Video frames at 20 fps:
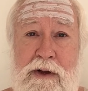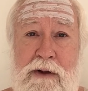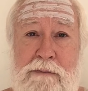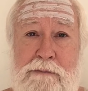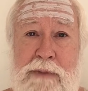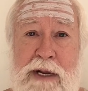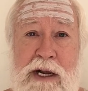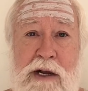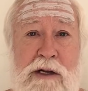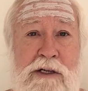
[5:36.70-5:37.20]

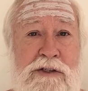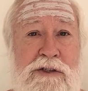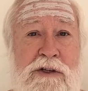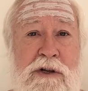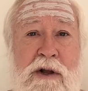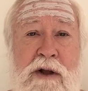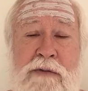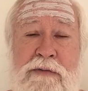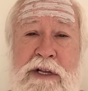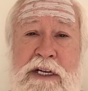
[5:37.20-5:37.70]
Because
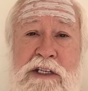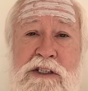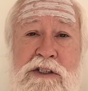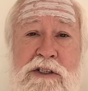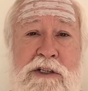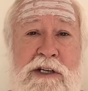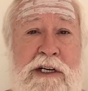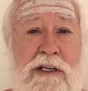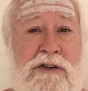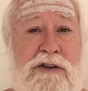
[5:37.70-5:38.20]

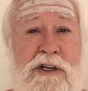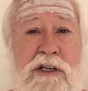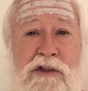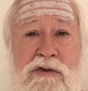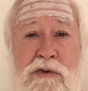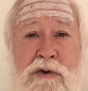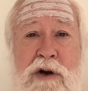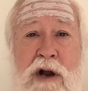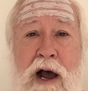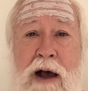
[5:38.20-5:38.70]
these teachings
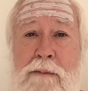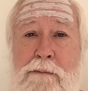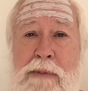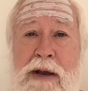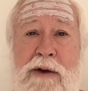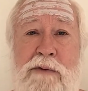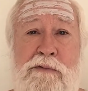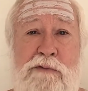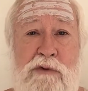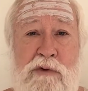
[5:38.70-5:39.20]
were not
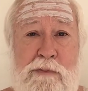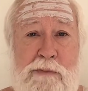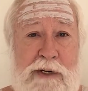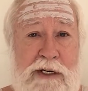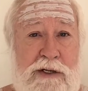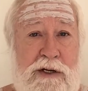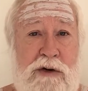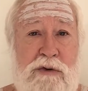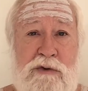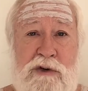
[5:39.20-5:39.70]
meant for
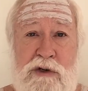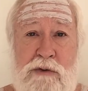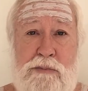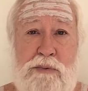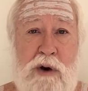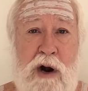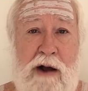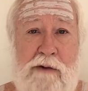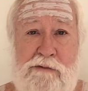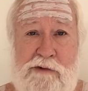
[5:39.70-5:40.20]
material
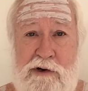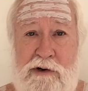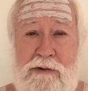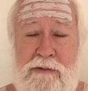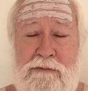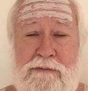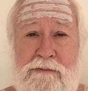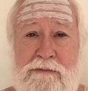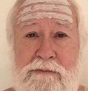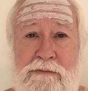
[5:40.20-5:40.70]
profit.
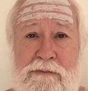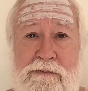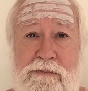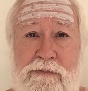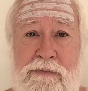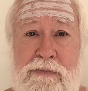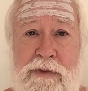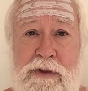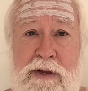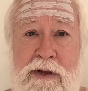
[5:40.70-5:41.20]

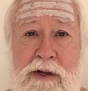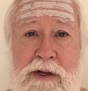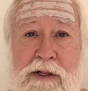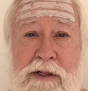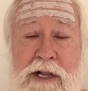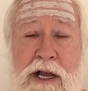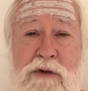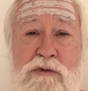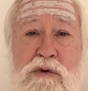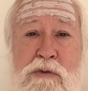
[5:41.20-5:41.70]

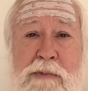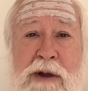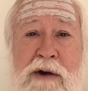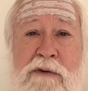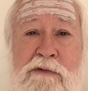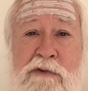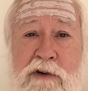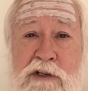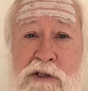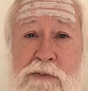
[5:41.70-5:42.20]
They were
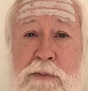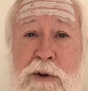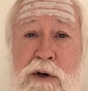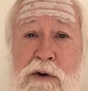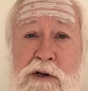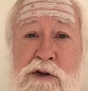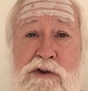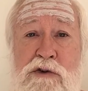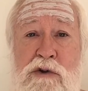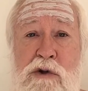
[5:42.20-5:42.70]
meant for
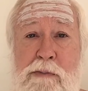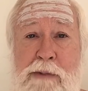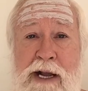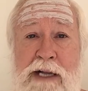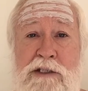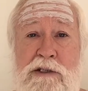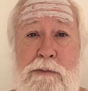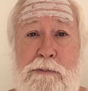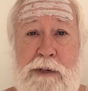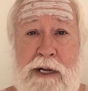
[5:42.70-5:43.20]
spiritual
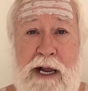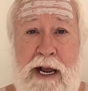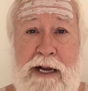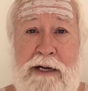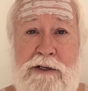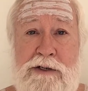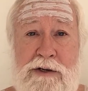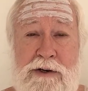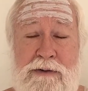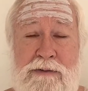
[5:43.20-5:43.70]

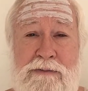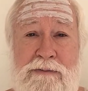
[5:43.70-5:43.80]
emancipation.